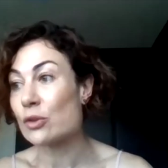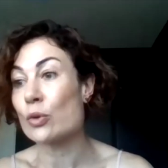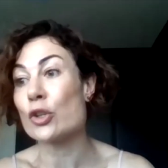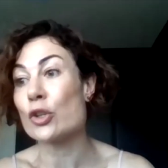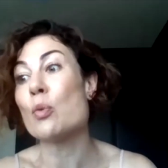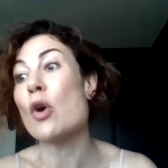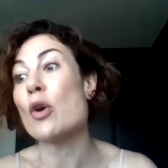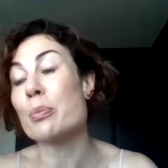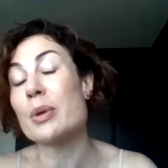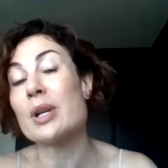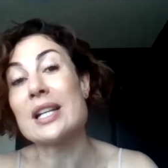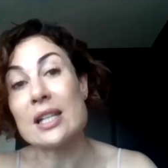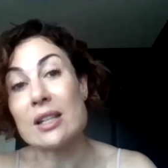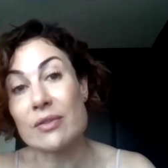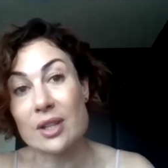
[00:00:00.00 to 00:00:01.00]
or you won't
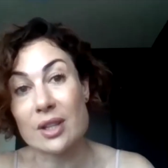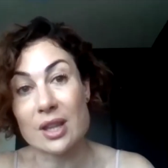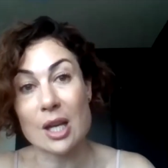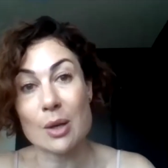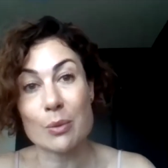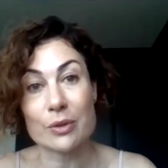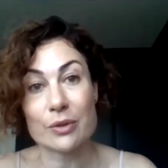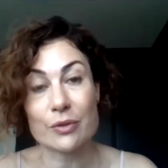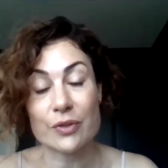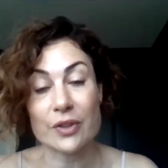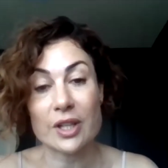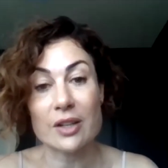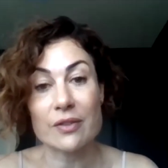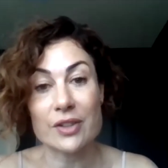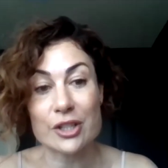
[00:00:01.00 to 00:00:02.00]
believe that they would
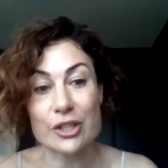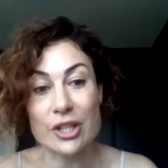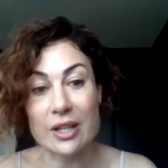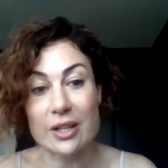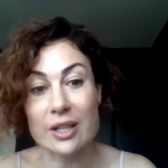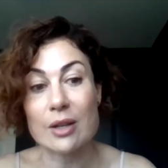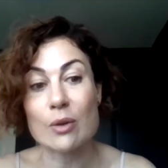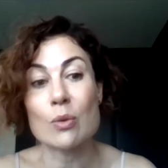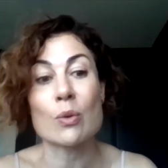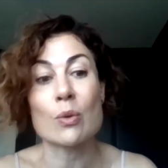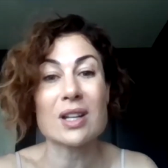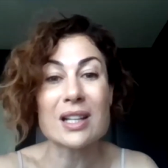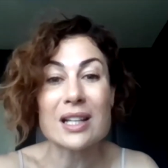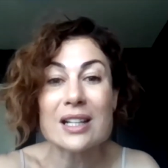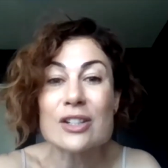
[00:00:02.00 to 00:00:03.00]
forgive each other or
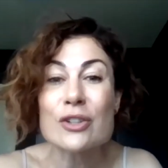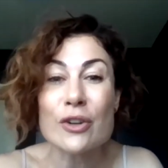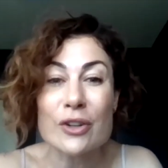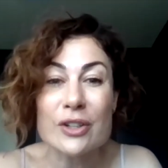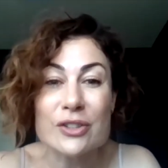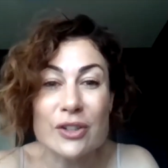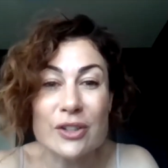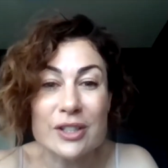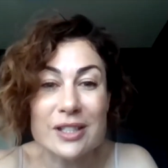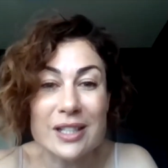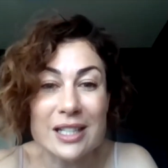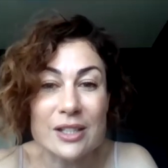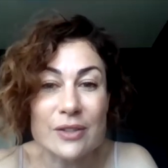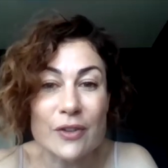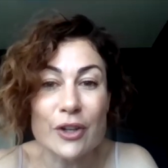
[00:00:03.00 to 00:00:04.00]
you know so it's
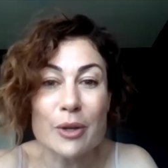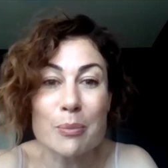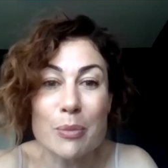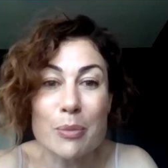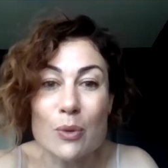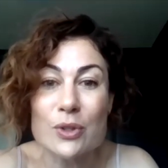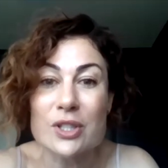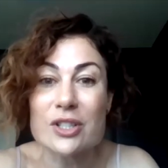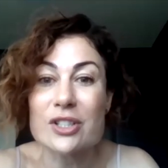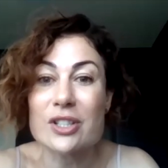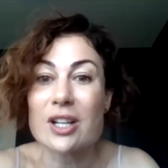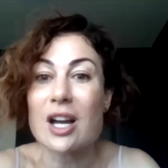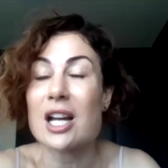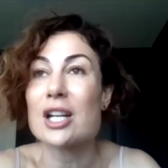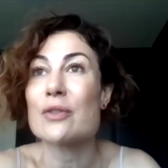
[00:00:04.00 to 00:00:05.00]
it's very important to
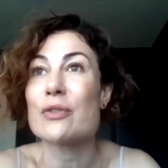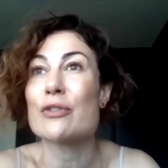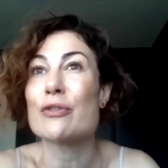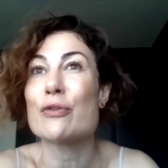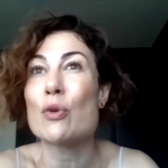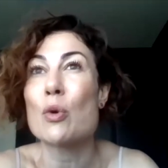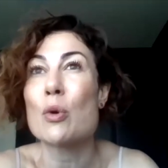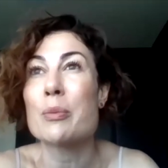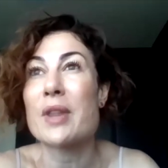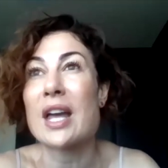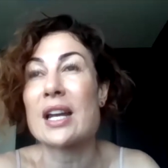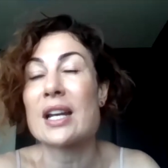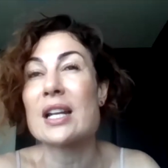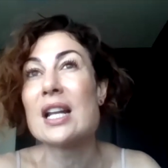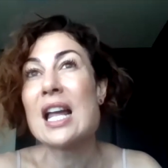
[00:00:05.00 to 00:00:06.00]
kind of inform
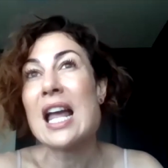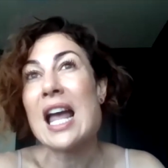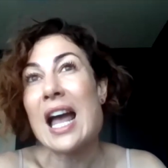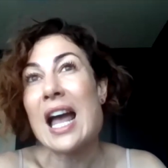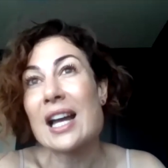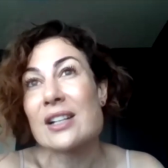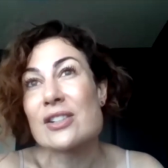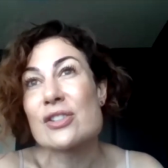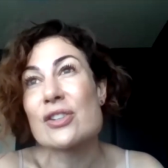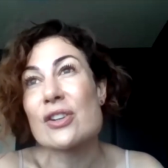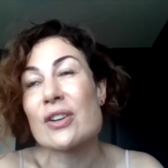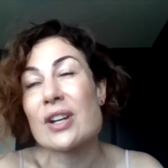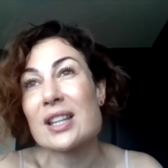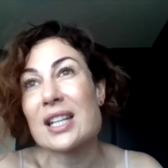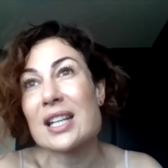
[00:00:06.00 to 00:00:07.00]
that and
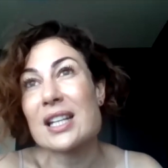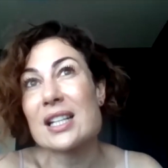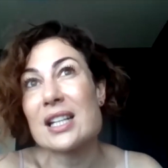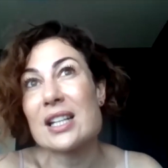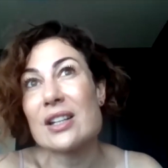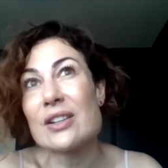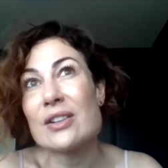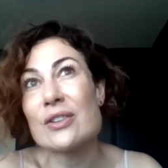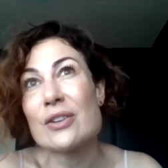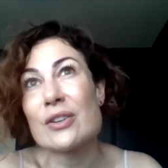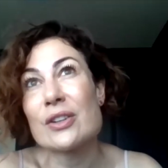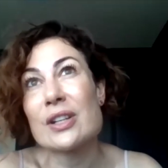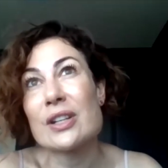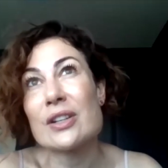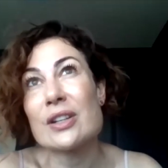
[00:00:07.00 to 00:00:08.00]
so i think you know
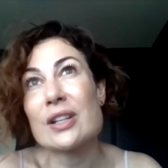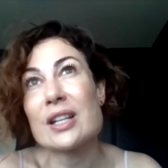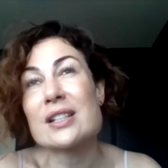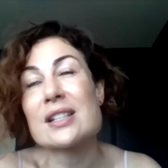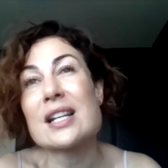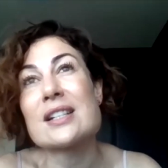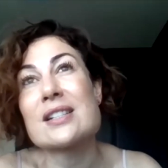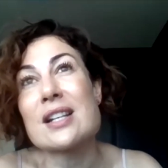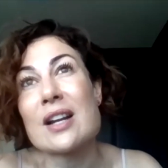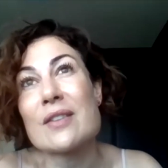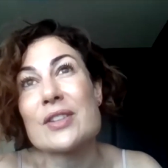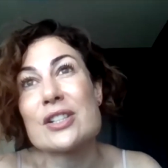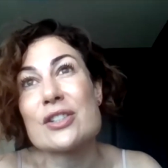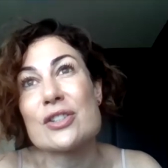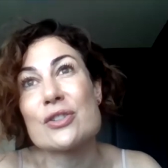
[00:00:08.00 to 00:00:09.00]
it, it's
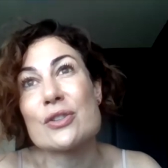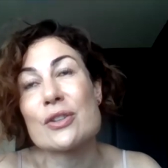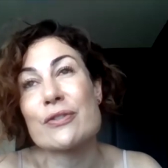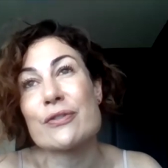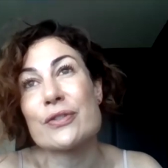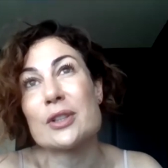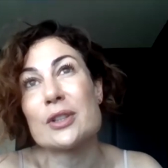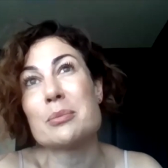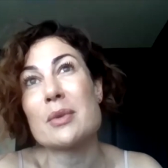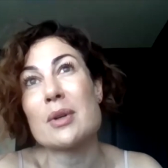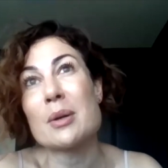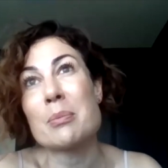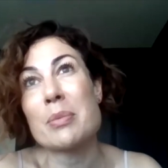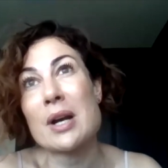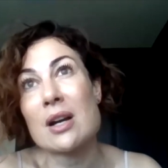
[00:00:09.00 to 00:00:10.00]
lovely to do a film
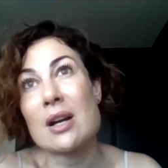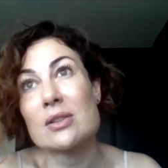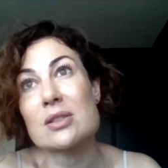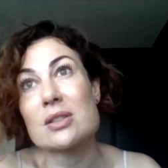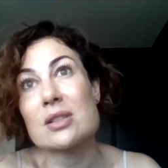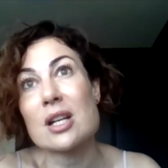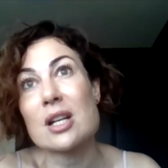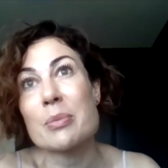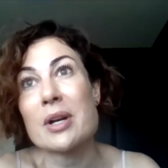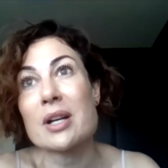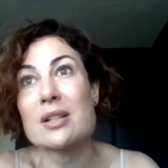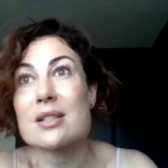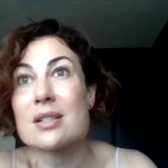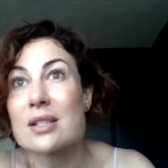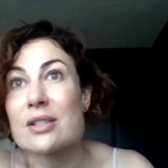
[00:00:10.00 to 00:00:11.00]
about
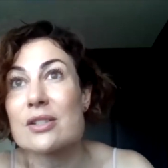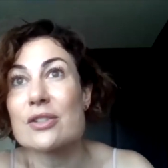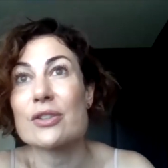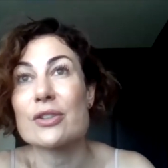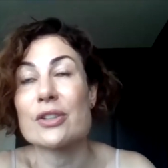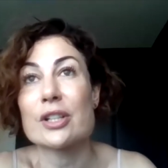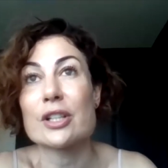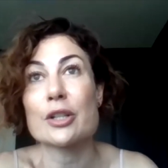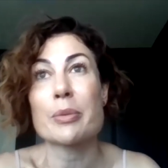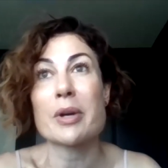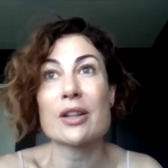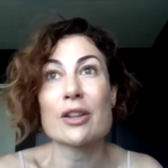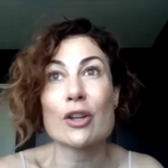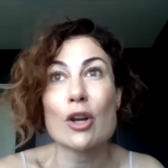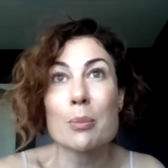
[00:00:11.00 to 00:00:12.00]
about sisterhood and
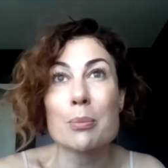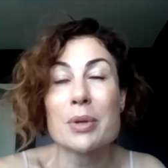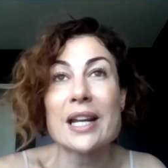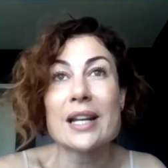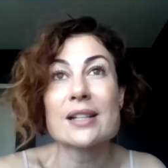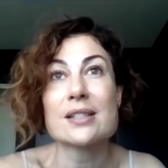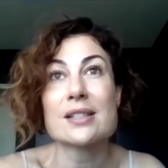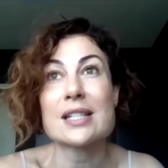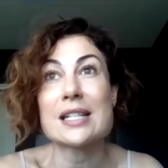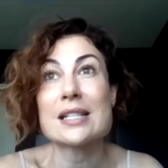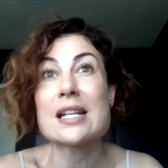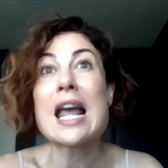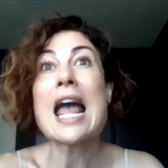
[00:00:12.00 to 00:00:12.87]
about the complexities